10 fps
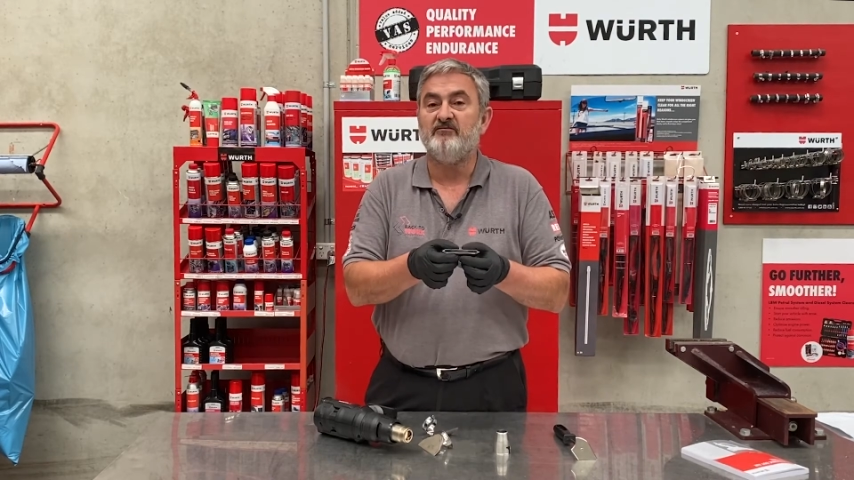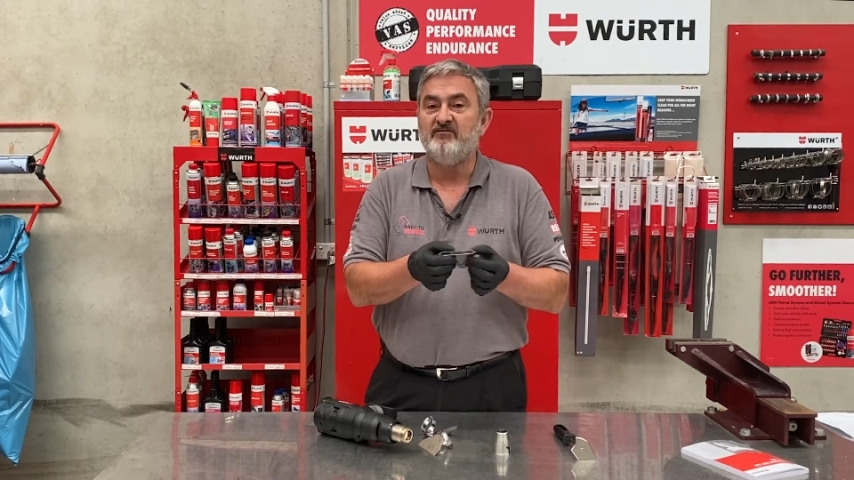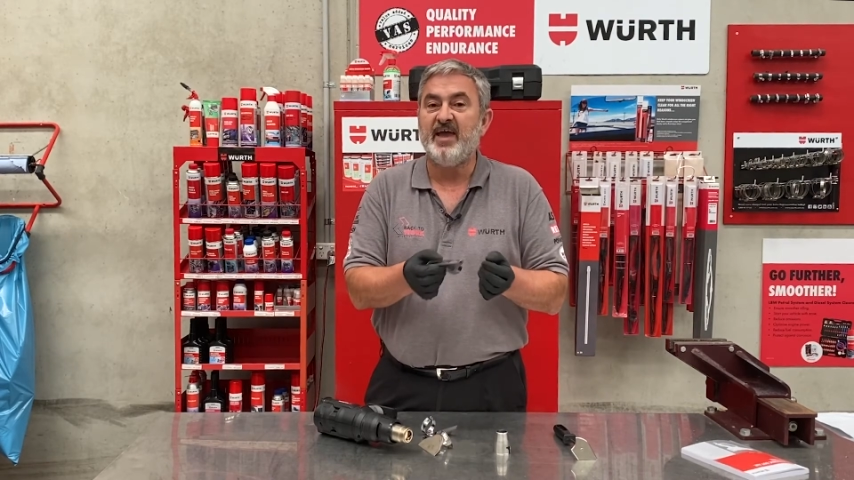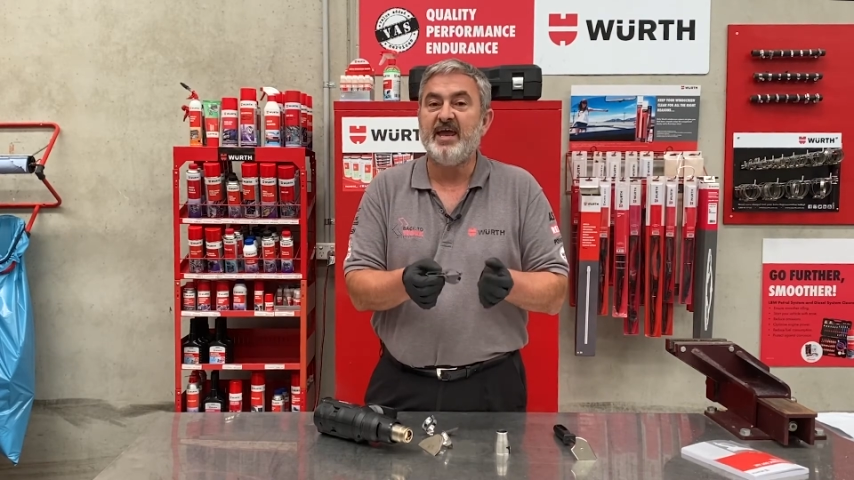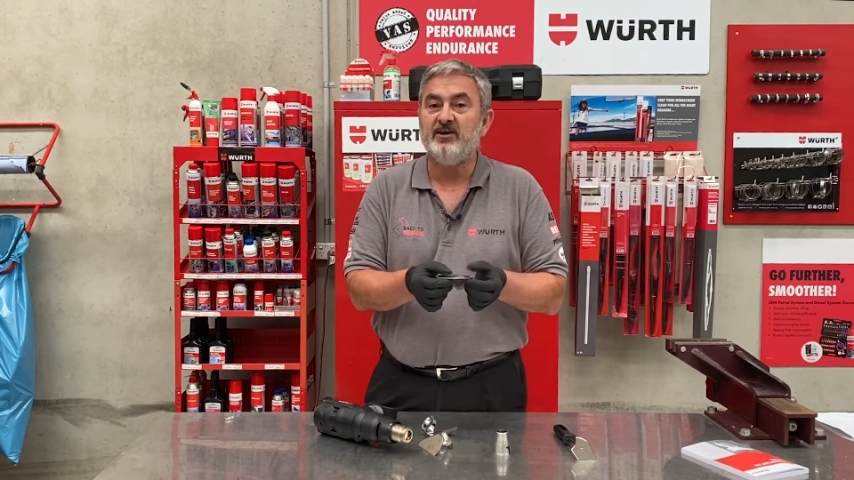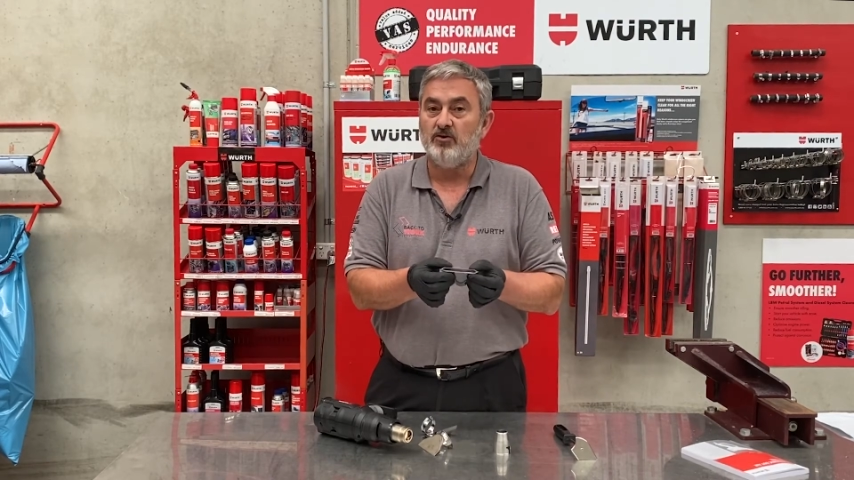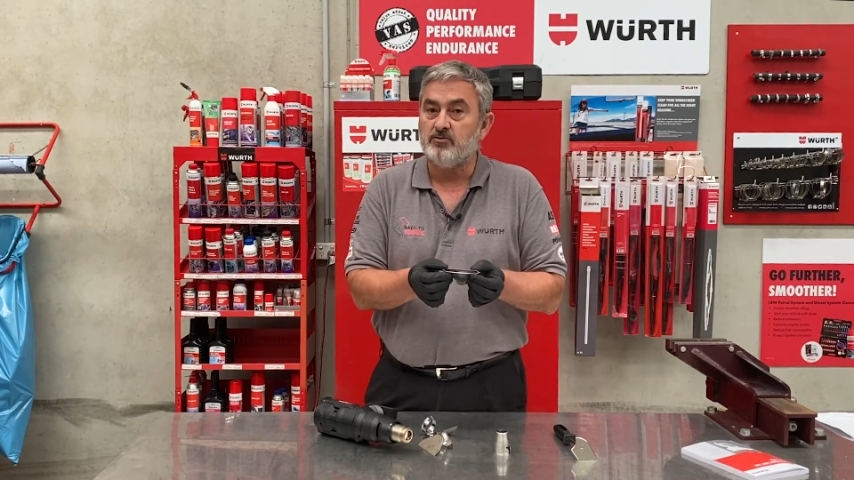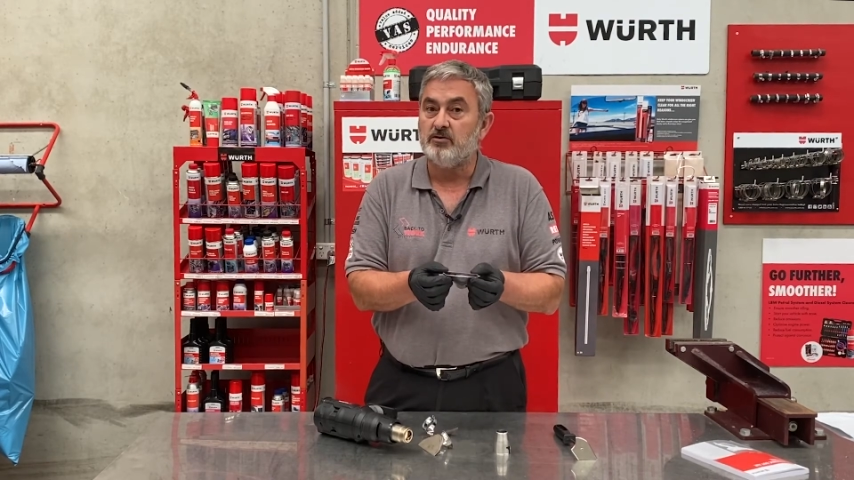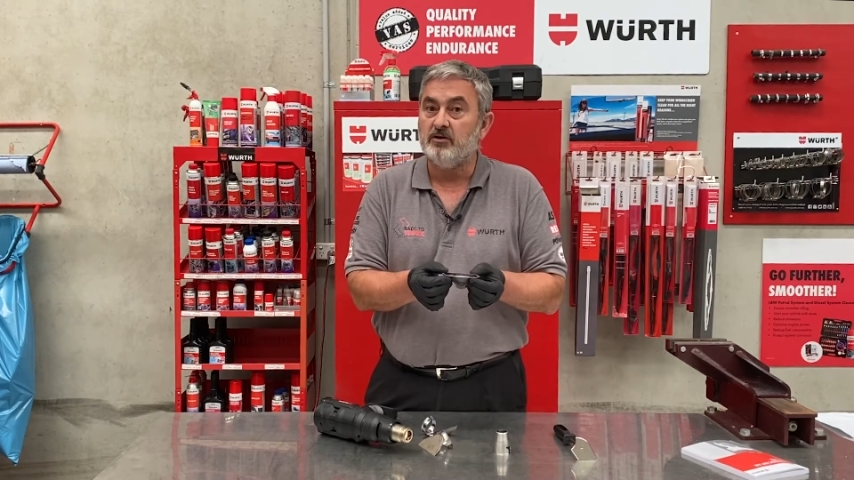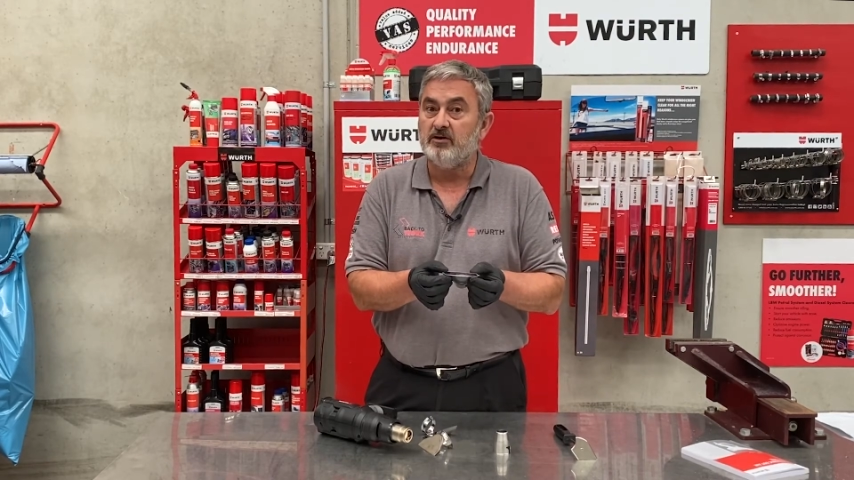fan
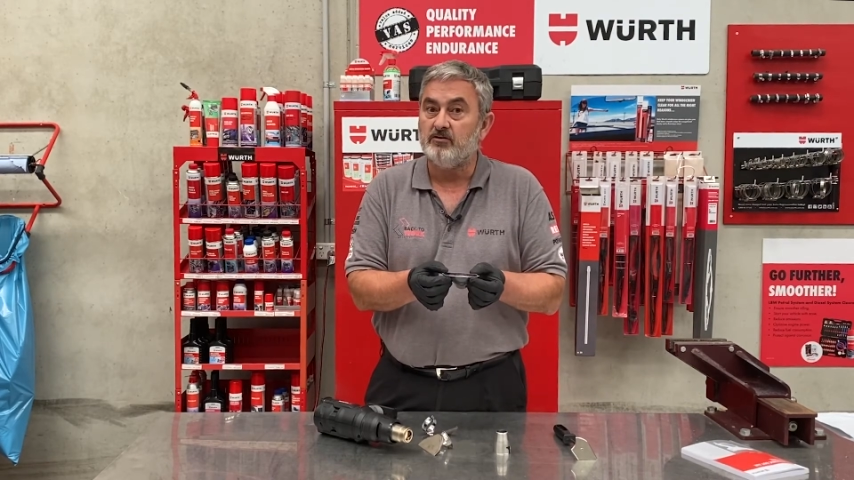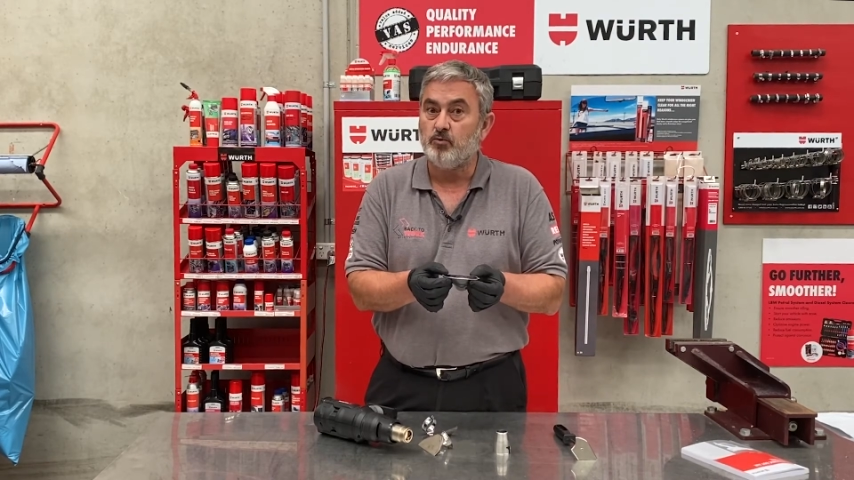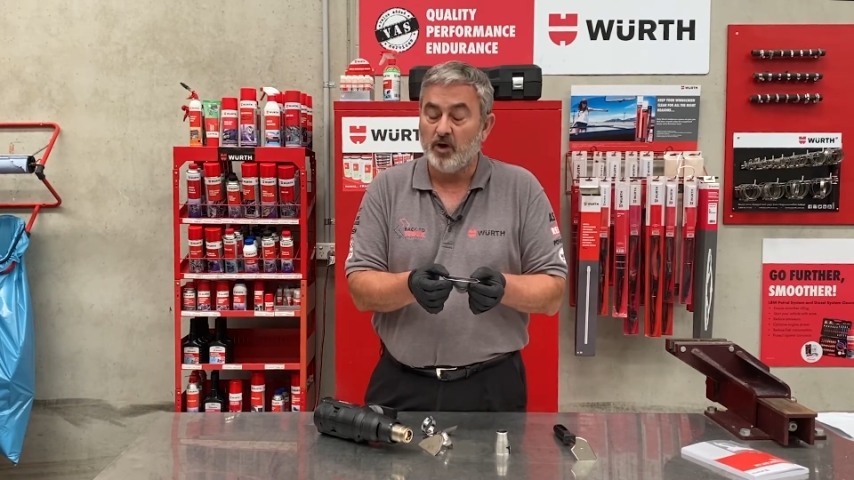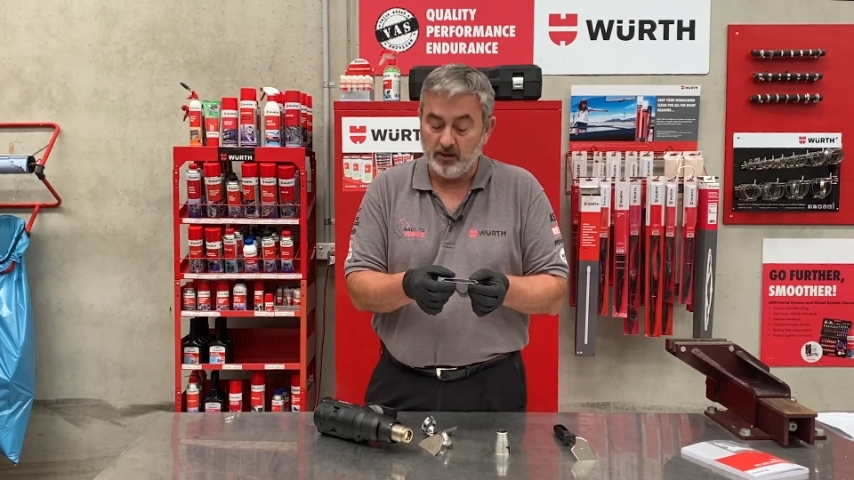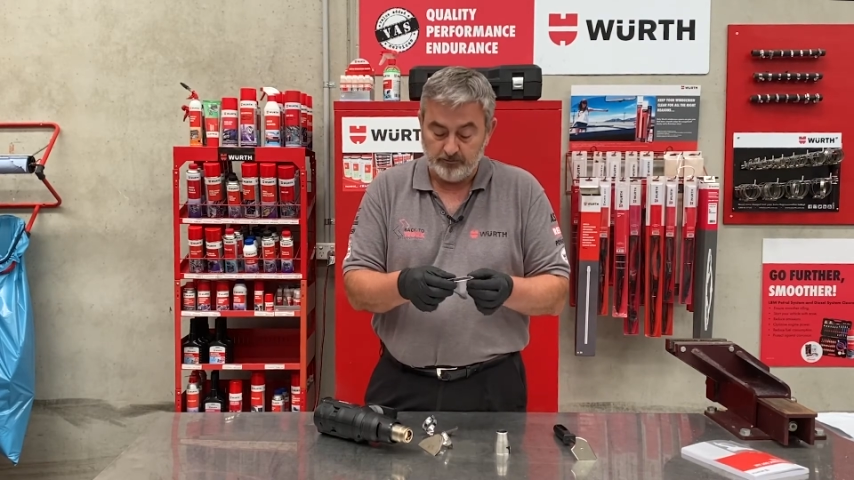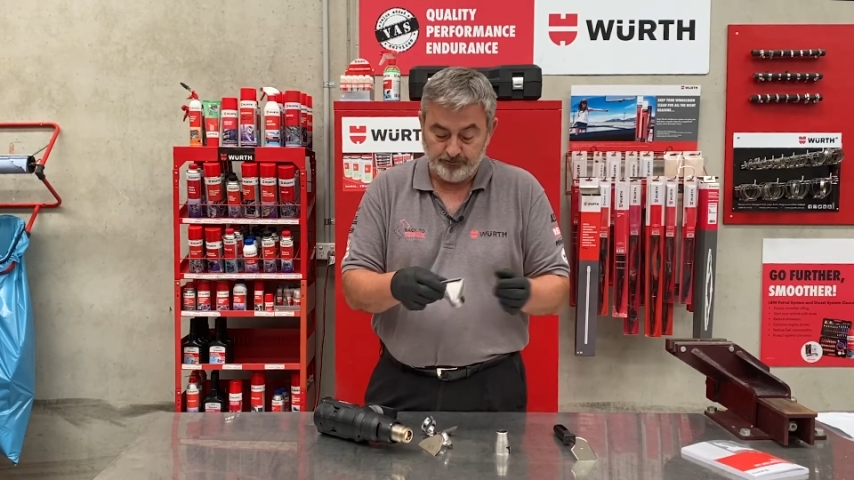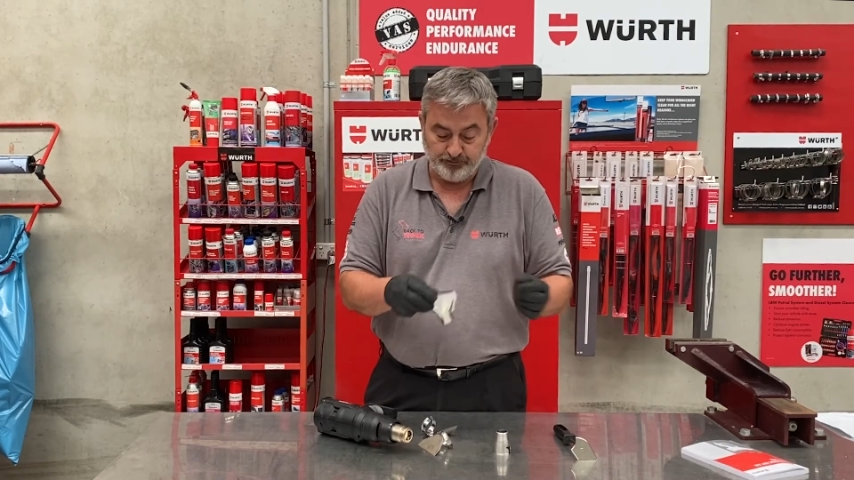nozzle as well.